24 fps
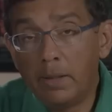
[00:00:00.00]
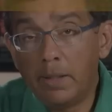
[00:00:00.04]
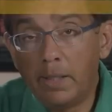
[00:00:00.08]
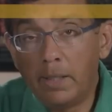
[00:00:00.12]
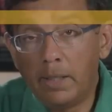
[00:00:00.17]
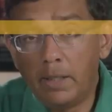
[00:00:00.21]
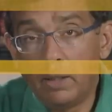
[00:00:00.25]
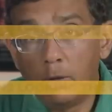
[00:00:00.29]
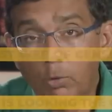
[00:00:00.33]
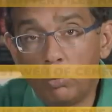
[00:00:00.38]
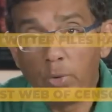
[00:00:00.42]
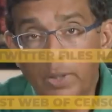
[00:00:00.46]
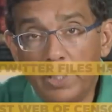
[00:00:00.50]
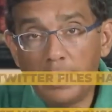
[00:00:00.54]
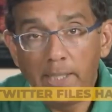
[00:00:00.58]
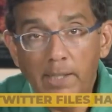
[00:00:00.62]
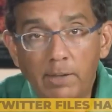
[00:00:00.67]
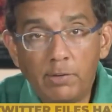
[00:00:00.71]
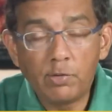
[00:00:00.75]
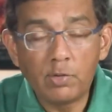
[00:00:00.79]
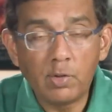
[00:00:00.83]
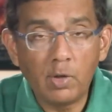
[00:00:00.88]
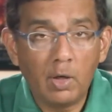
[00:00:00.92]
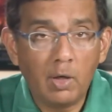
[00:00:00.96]
The
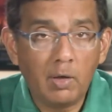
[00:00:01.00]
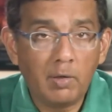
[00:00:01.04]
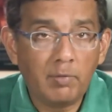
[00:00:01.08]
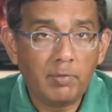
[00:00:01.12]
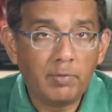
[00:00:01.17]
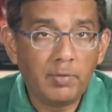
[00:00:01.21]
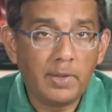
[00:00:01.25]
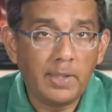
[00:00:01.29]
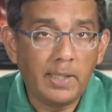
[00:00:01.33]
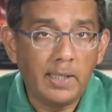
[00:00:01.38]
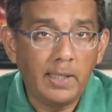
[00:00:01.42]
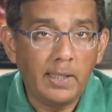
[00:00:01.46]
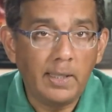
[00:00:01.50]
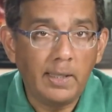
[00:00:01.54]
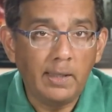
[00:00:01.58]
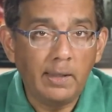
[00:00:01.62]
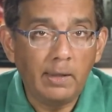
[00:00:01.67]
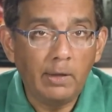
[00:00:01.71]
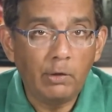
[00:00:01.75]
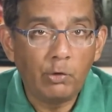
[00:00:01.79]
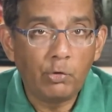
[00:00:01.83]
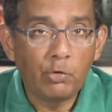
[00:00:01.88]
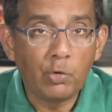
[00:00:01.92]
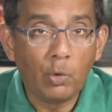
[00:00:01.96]
release of
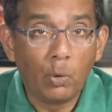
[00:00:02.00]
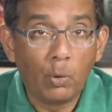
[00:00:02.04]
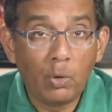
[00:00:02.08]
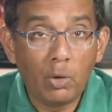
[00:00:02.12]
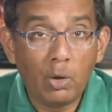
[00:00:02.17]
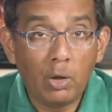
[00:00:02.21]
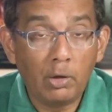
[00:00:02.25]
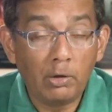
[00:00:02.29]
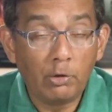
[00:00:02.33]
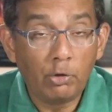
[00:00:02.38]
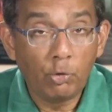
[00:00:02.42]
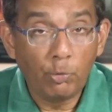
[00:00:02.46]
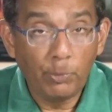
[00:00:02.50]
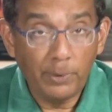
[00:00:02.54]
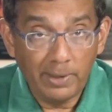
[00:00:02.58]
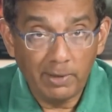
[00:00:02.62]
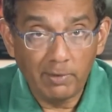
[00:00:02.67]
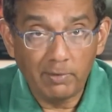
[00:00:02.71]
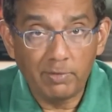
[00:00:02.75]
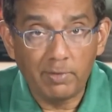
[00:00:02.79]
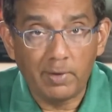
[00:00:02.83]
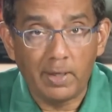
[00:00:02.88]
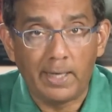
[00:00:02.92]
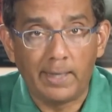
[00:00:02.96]
the so-called
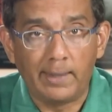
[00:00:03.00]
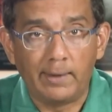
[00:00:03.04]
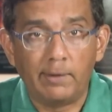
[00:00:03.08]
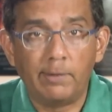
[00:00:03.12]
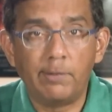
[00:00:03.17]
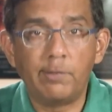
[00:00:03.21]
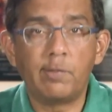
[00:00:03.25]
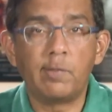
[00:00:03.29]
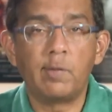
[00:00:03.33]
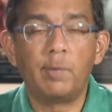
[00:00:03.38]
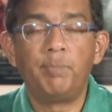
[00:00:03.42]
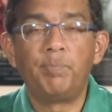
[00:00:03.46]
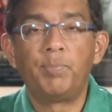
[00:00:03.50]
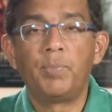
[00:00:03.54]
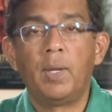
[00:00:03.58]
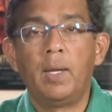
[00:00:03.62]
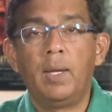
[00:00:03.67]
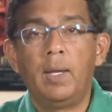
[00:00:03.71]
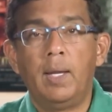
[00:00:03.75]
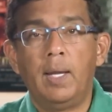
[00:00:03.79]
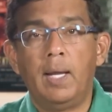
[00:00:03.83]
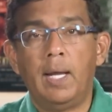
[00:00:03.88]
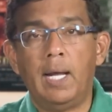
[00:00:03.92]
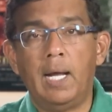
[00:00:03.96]
Twitter Files
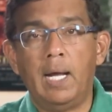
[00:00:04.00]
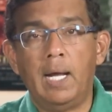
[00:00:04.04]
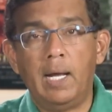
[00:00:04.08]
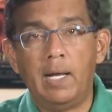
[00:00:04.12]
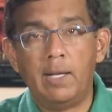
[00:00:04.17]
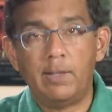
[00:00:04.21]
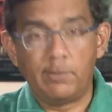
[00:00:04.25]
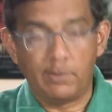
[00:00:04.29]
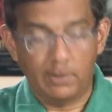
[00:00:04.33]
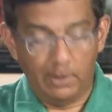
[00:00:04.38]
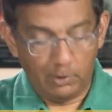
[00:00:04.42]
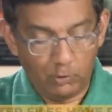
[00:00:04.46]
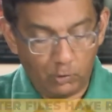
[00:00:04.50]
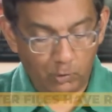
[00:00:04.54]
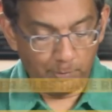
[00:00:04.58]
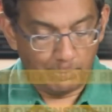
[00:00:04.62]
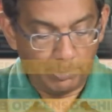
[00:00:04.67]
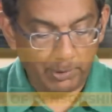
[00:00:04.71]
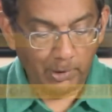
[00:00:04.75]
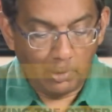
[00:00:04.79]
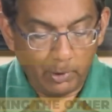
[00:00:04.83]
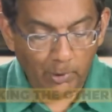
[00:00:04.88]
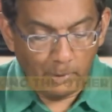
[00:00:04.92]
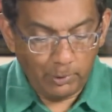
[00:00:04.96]
has
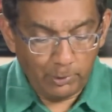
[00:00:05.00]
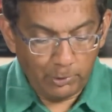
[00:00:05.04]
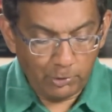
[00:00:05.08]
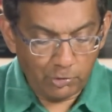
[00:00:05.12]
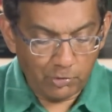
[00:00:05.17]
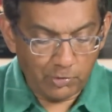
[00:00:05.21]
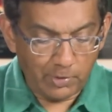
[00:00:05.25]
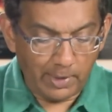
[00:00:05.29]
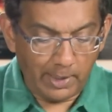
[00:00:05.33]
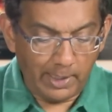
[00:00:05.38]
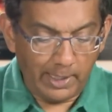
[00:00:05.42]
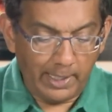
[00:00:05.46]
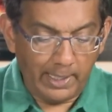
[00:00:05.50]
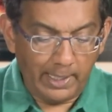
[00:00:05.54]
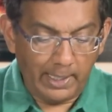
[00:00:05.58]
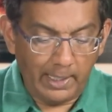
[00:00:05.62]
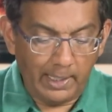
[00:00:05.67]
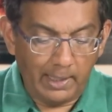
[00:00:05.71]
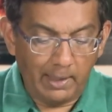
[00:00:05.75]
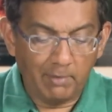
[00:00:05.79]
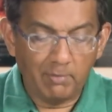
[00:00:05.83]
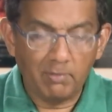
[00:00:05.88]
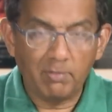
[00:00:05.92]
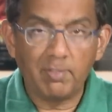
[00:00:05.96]
exposed
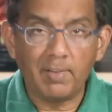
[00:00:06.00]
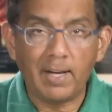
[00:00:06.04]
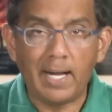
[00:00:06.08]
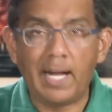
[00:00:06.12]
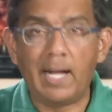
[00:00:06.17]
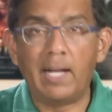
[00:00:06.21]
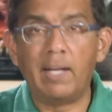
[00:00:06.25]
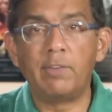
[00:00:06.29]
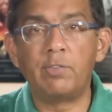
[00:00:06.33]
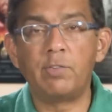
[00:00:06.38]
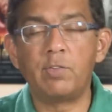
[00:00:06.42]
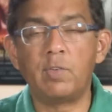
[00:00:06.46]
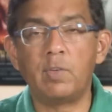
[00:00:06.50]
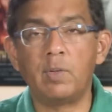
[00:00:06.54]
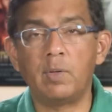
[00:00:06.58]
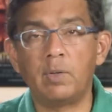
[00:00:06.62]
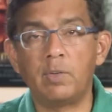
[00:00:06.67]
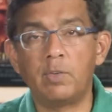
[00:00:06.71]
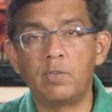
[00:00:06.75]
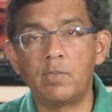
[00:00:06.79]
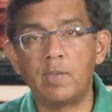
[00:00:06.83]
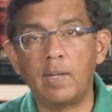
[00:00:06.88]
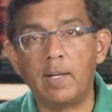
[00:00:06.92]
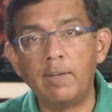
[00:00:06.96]
a vast
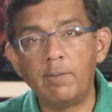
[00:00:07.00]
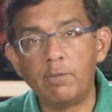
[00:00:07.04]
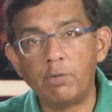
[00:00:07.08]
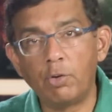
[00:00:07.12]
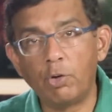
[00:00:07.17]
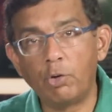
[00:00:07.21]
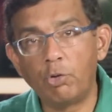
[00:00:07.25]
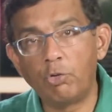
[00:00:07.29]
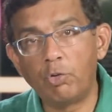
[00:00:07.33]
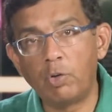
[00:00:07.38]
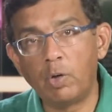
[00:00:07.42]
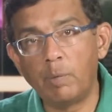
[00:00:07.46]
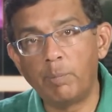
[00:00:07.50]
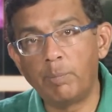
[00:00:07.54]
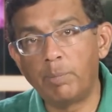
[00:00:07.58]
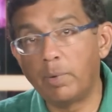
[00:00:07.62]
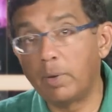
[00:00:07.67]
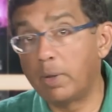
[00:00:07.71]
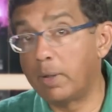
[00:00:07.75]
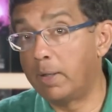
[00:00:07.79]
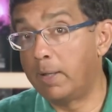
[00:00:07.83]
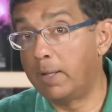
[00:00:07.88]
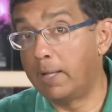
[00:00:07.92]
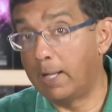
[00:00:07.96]
censorship
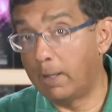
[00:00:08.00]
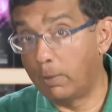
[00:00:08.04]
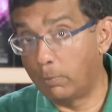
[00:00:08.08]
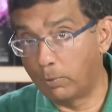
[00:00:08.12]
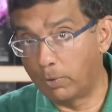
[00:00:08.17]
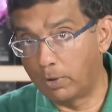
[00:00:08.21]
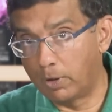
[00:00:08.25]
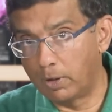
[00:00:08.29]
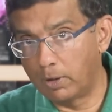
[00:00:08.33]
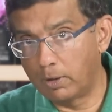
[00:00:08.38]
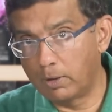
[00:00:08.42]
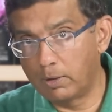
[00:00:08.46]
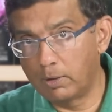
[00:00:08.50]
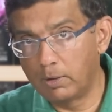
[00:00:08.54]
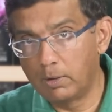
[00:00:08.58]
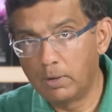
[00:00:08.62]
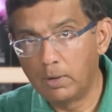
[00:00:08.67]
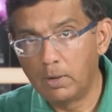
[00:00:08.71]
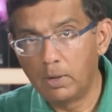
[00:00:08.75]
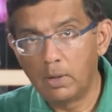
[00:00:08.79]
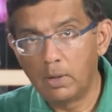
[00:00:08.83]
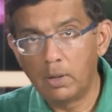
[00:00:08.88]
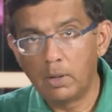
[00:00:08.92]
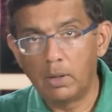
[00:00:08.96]
network,
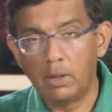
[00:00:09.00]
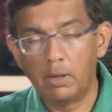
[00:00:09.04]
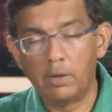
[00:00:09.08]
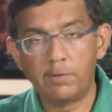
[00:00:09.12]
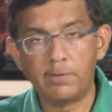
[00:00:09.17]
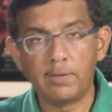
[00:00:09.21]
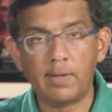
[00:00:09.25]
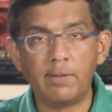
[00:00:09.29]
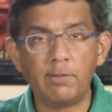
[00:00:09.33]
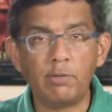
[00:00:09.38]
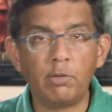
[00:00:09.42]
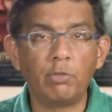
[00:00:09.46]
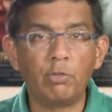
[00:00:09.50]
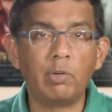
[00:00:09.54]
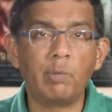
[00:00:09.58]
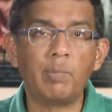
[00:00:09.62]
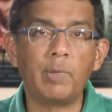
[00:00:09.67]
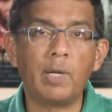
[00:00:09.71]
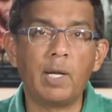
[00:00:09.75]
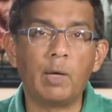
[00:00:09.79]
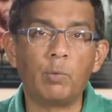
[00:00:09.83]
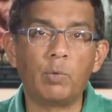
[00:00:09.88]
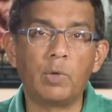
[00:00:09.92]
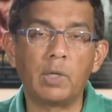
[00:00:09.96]
a censorship
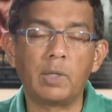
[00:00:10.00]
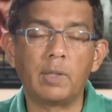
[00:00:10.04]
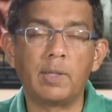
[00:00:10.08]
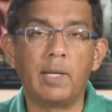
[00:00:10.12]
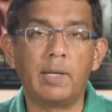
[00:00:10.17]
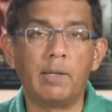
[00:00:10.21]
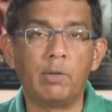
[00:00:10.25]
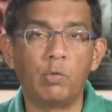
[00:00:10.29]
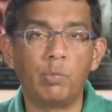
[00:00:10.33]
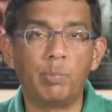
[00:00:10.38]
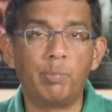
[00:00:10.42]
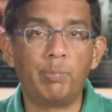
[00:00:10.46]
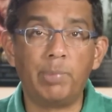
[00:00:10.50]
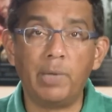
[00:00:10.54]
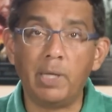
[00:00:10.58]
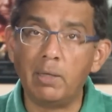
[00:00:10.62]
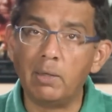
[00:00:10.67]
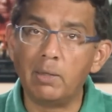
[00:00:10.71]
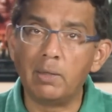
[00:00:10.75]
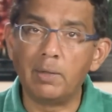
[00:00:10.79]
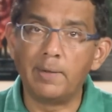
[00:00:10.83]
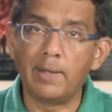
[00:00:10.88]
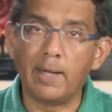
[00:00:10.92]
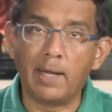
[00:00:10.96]
network that is
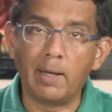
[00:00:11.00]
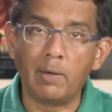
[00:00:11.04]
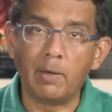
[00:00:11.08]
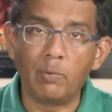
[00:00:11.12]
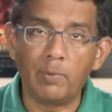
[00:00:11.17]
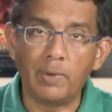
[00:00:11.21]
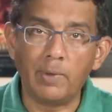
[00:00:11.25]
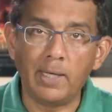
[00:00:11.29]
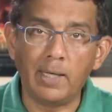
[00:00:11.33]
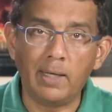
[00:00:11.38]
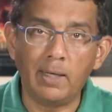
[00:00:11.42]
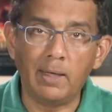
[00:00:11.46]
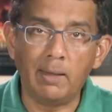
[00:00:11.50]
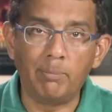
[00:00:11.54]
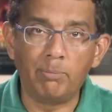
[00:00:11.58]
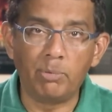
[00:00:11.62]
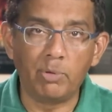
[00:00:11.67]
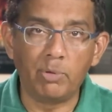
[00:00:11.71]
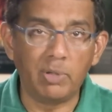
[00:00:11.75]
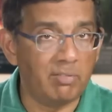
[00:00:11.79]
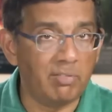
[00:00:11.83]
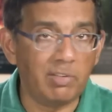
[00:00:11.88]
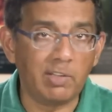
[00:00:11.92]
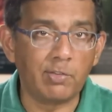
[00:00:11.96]
bigger than we
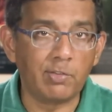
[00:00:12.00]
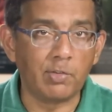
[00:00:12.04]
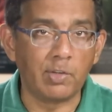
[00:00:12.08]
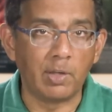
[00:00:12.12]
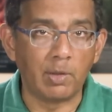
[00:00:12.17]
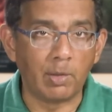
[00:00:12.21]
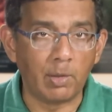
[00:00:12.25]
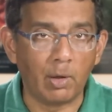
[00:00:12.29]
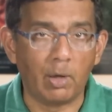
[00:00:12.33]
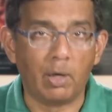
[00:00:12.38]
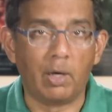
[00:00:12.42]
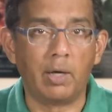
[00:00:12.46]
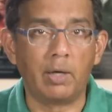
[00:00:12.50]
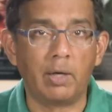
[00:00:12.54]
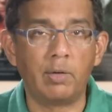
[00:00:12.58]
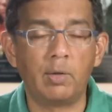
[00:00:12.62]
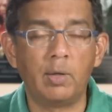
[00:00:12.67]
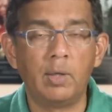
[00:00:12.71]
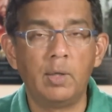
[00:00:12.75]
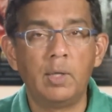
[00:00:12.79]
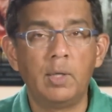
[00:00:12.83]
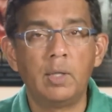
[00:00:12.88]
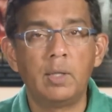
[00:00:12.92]
previously thought.